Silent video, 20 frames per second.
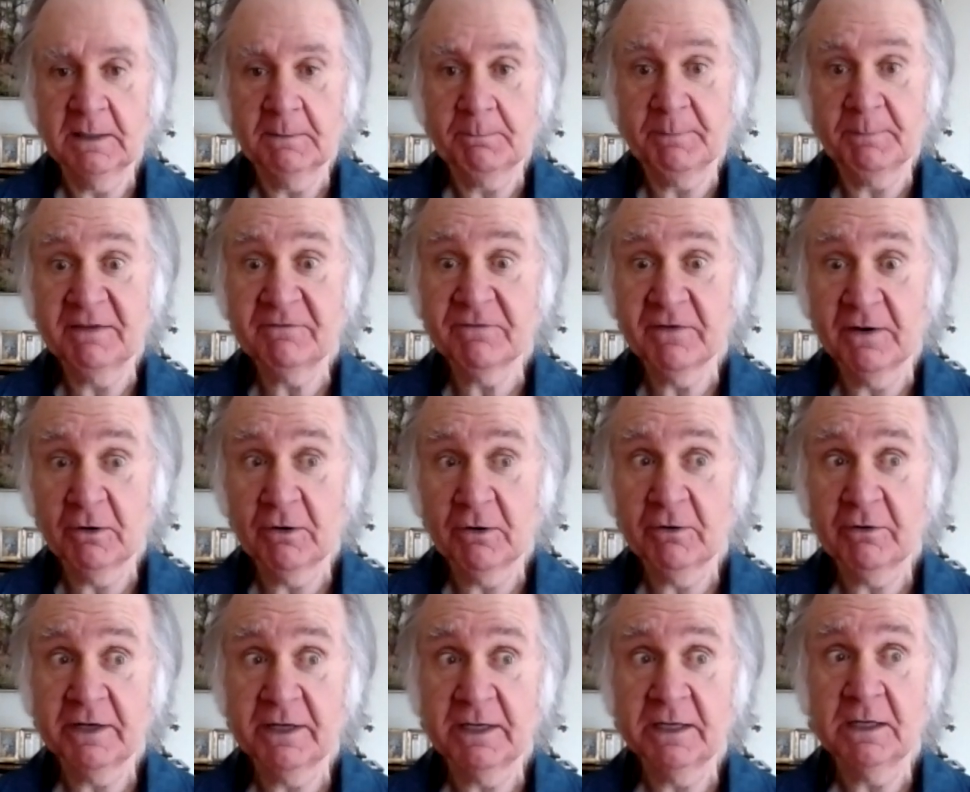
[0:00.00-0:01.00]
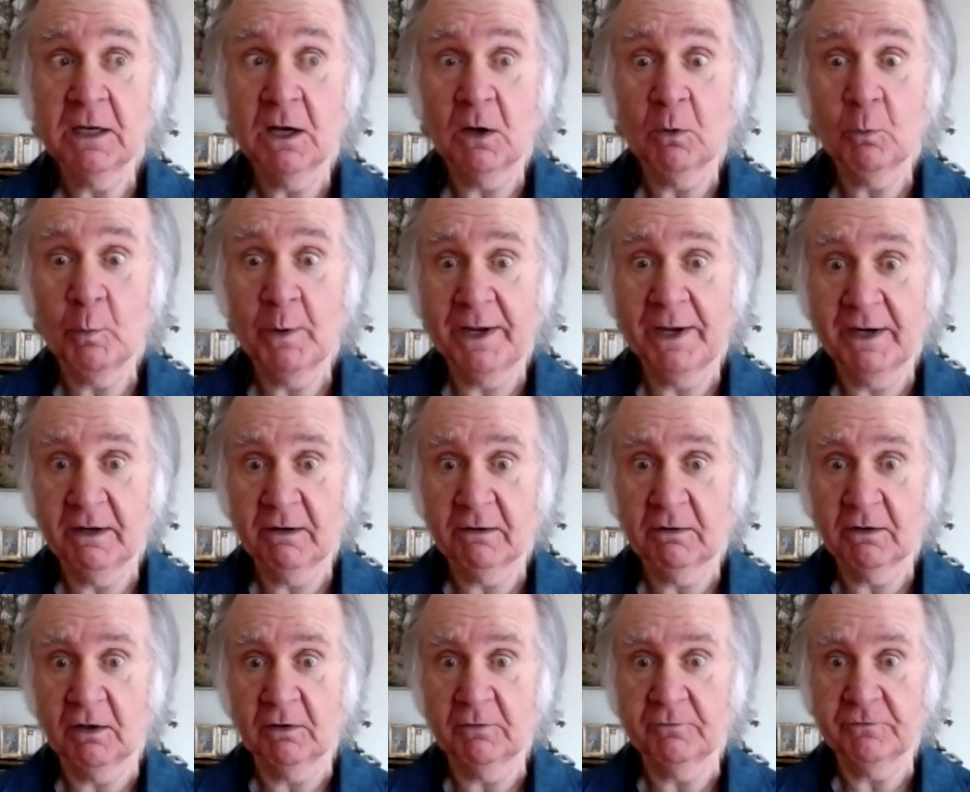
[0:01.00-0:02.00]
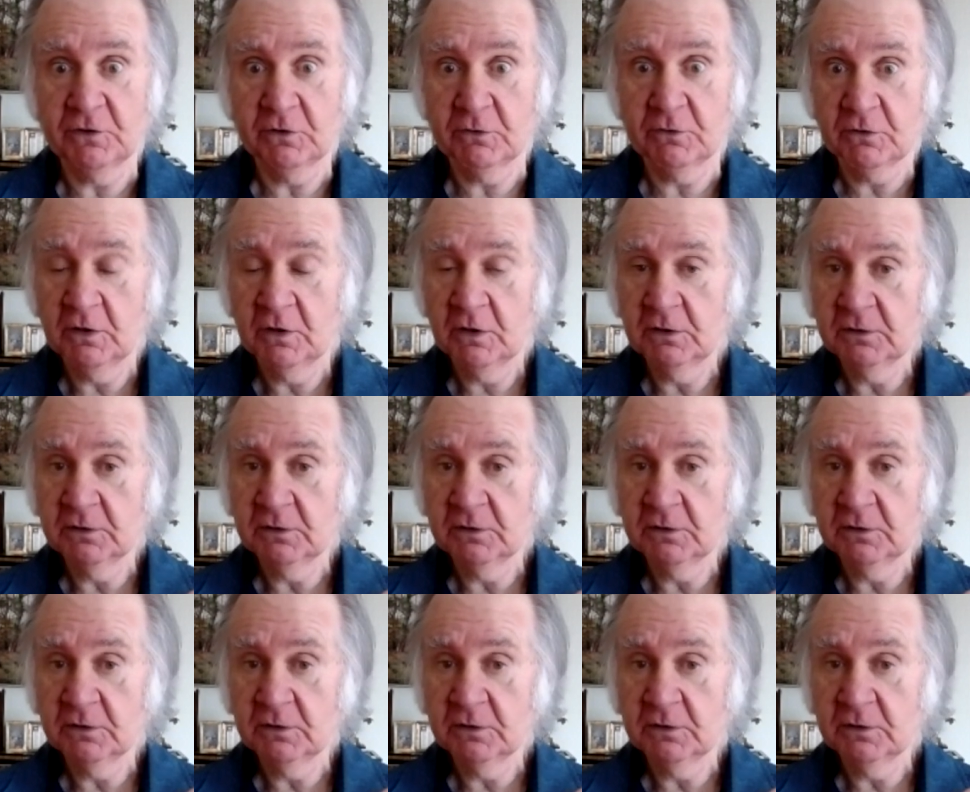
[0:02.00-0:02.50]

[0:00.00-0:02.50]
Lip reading: Be very aware of your